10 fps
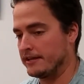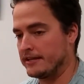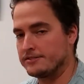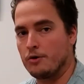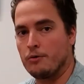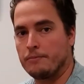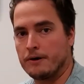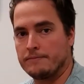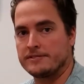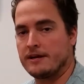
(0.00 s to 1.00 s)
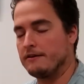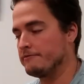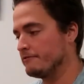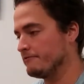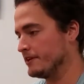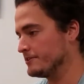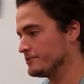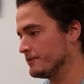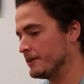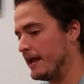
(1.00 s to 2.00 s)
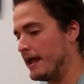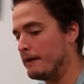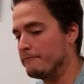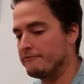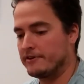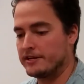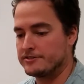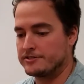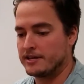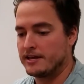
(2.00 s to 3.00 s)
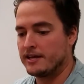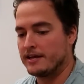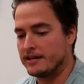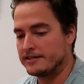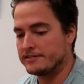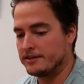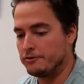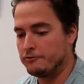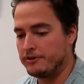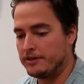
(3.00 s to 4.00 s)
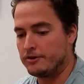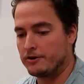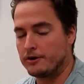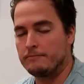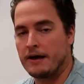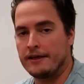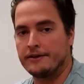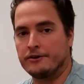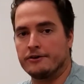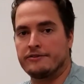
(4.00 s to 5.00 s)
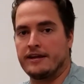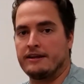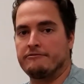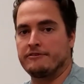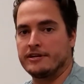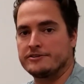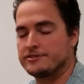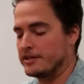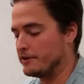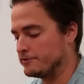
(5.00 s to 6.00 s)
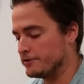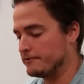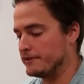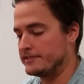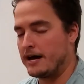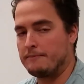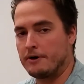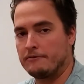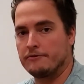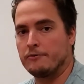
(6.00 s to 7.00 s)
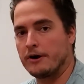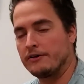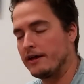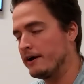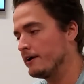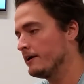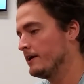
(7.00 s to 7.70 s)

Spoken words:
That's the whole purpose of the finish. So the amp finish, it is a UV cured polyurethane finish that goes over the top of the wear layer.